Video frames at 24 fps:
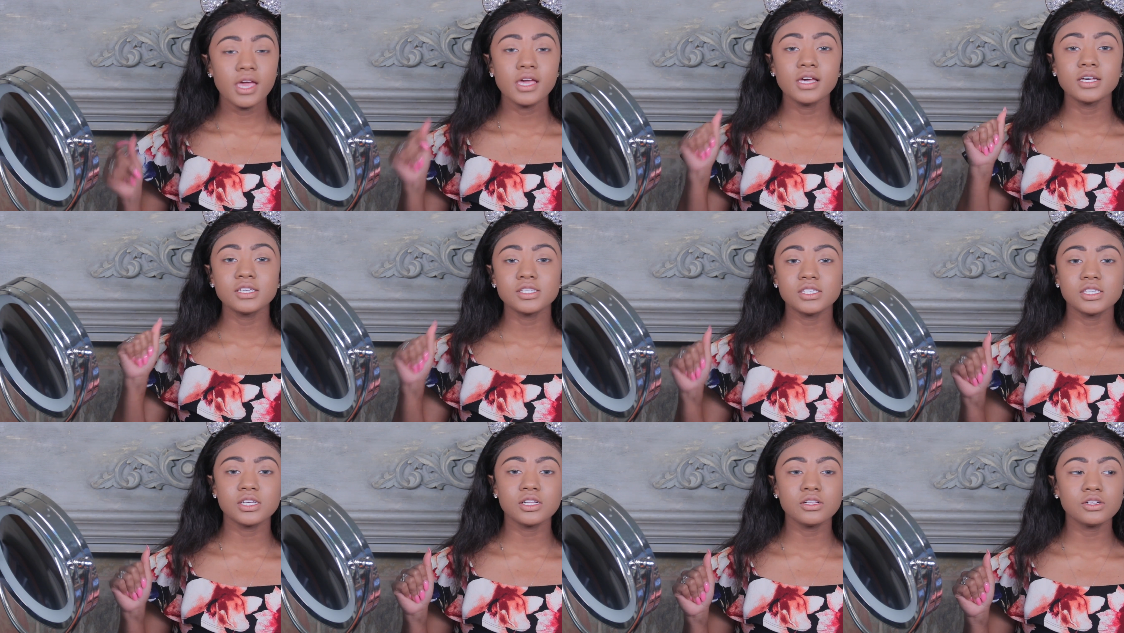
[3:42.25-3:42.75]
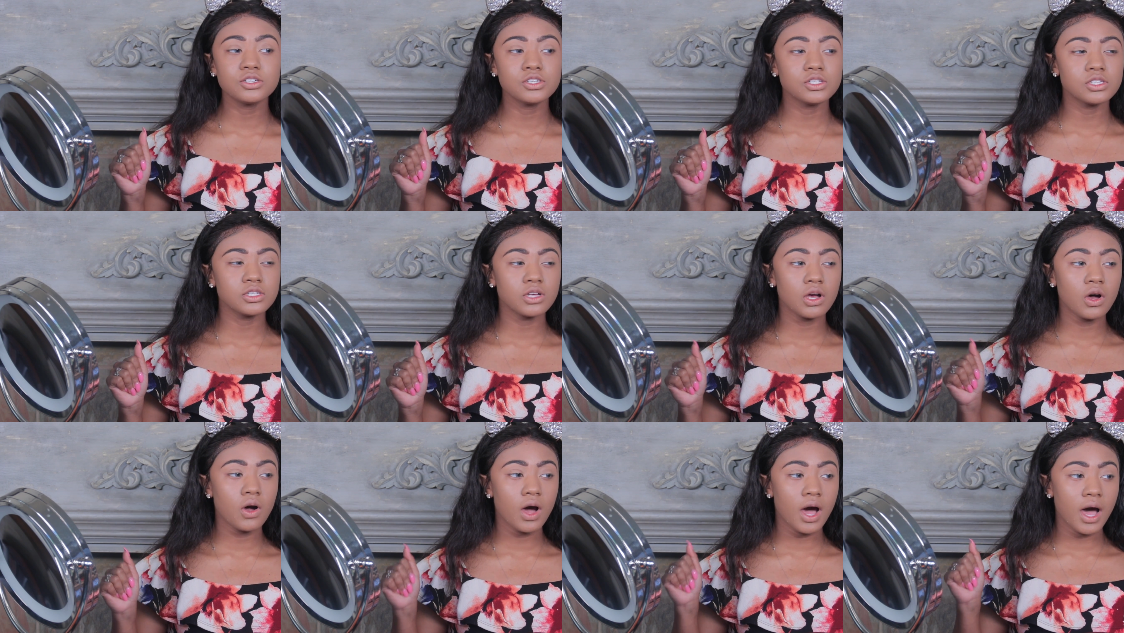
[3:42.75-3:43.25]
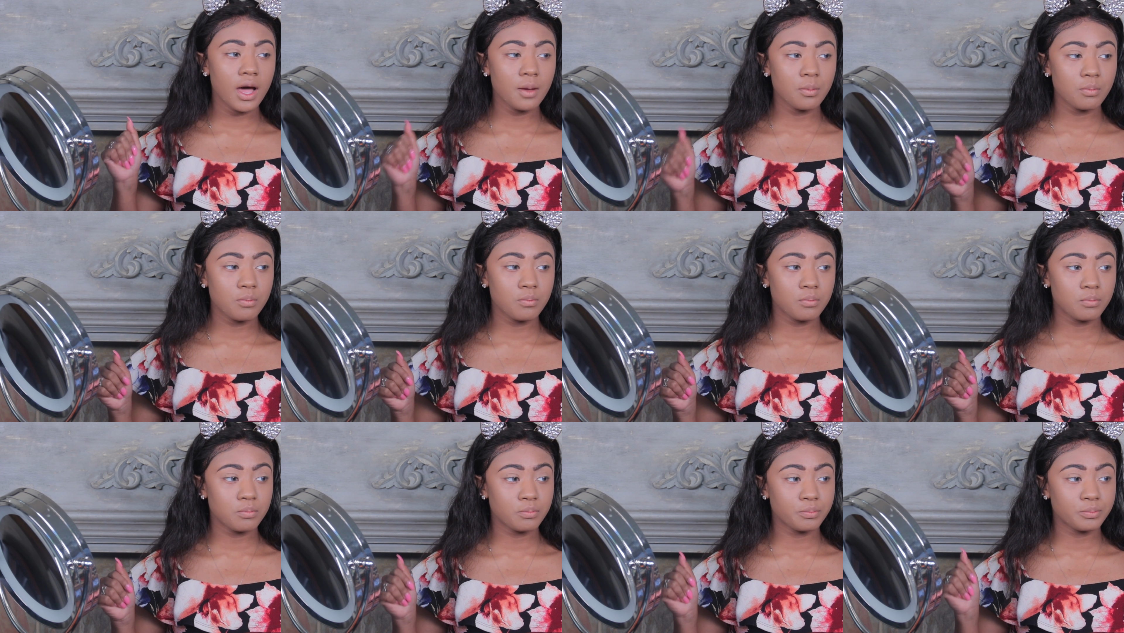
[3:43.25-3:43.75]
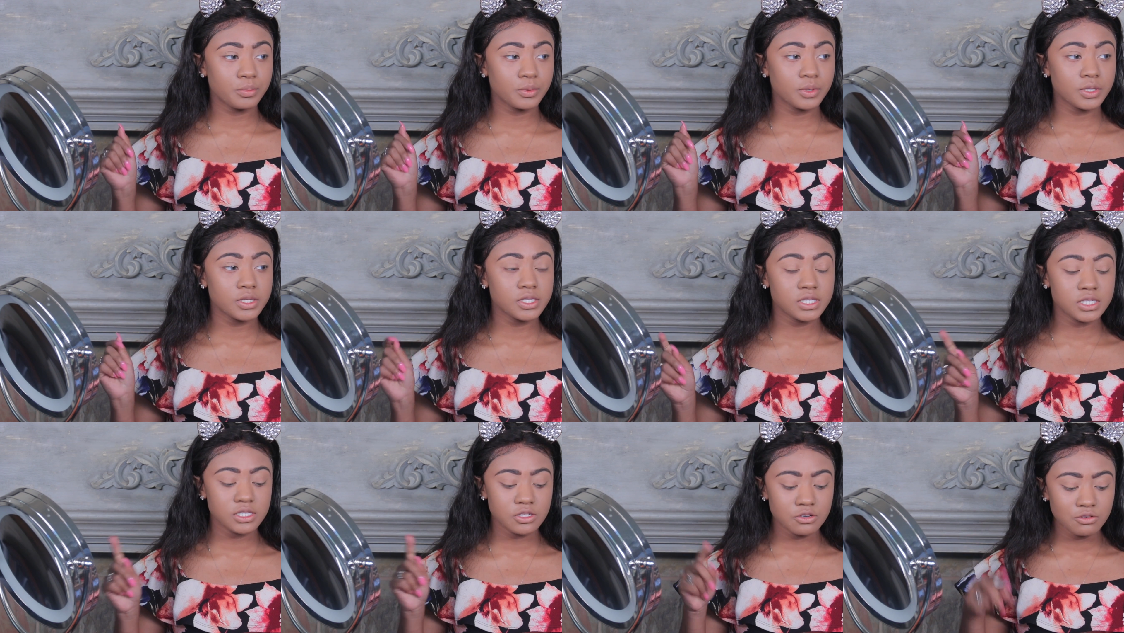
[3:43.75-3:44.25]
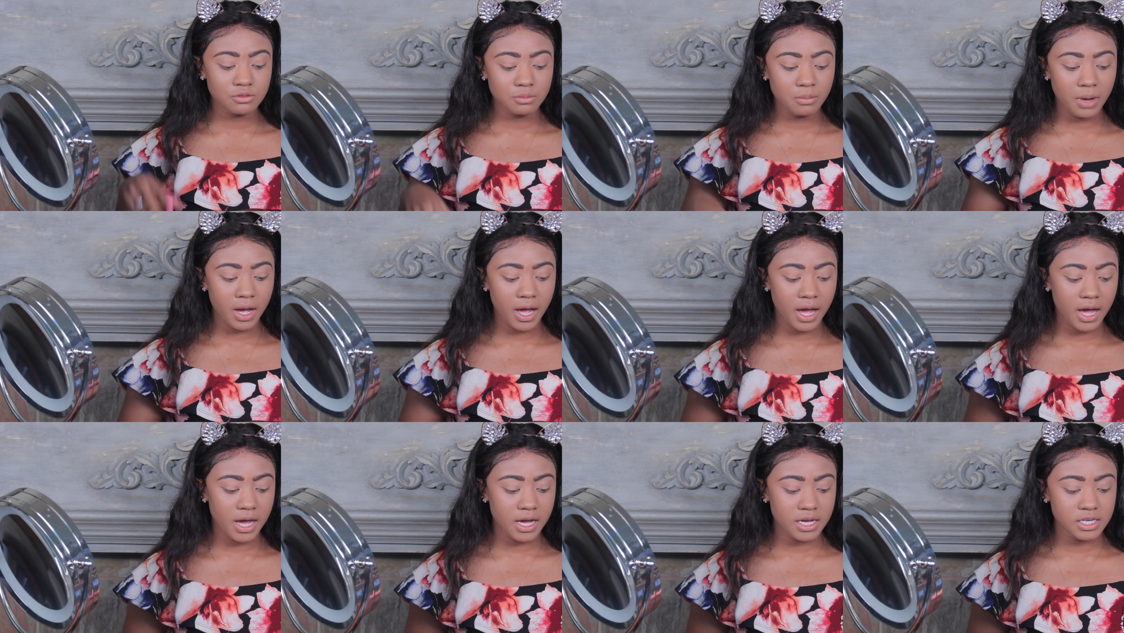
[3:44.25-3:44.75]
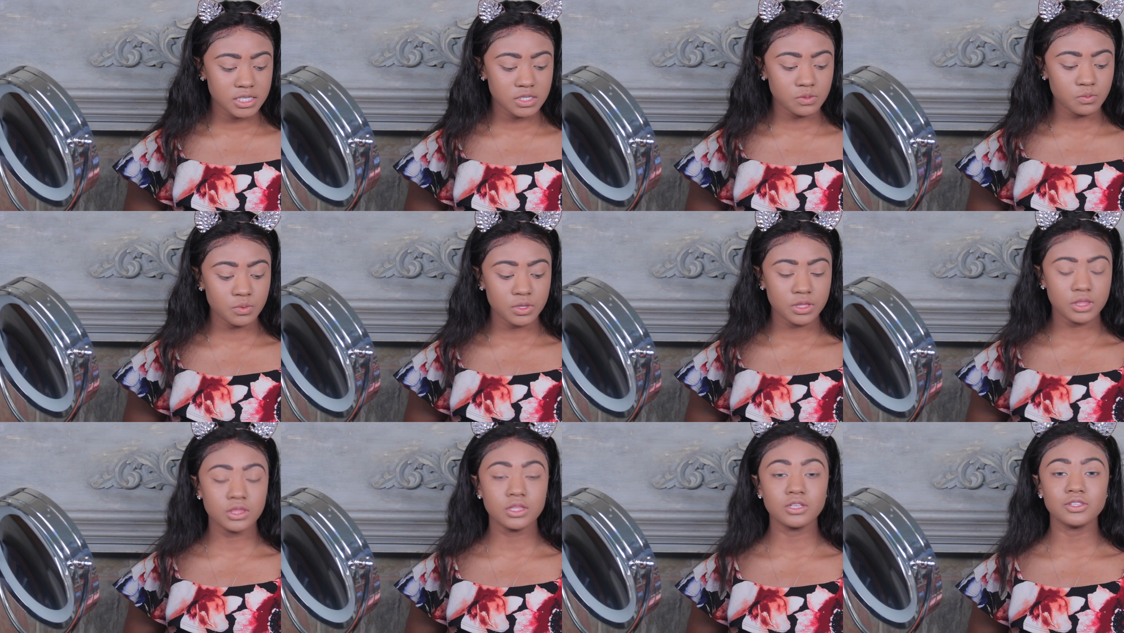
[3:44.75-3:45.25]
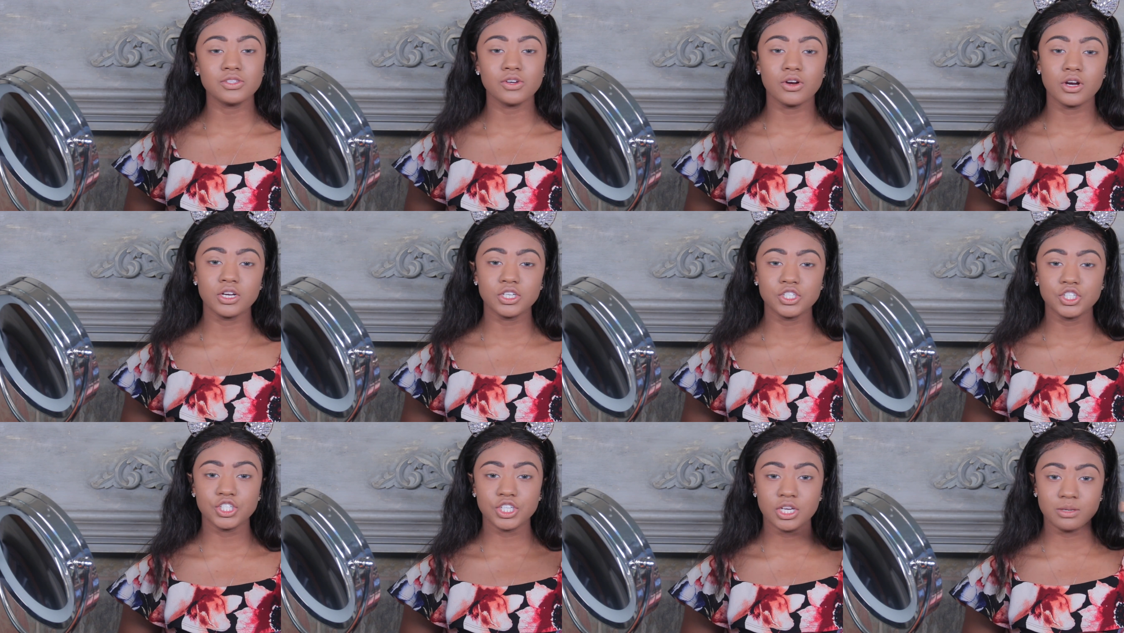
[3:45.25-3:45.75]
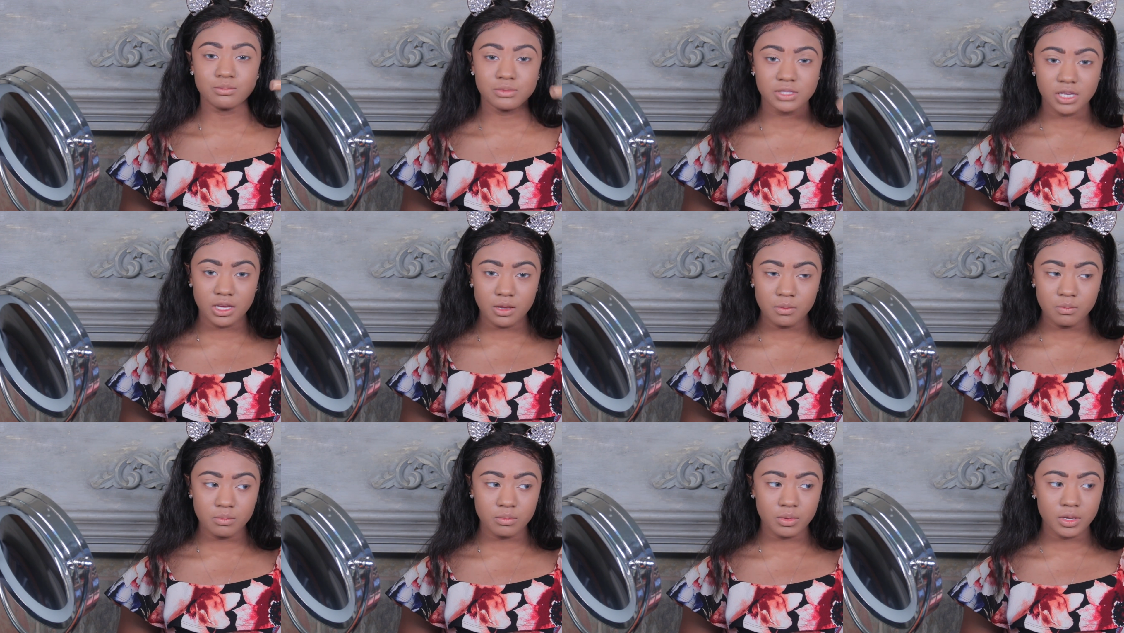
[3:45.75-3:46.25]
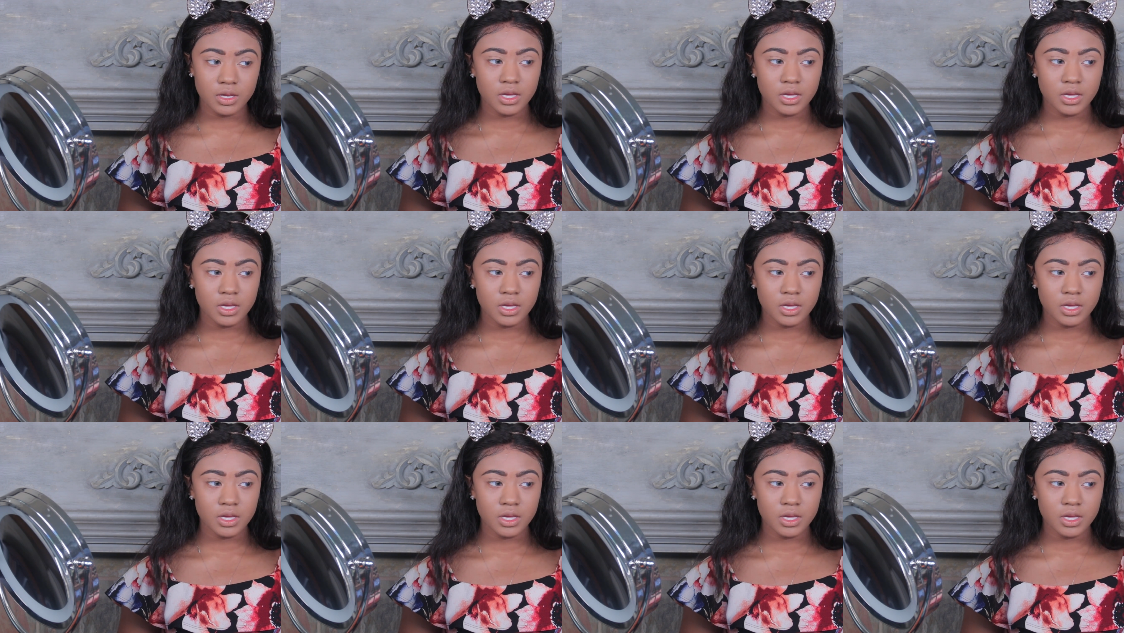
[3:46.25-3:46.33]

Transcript: concealer, so I concealed my eyes with the Tarte Shape Tape,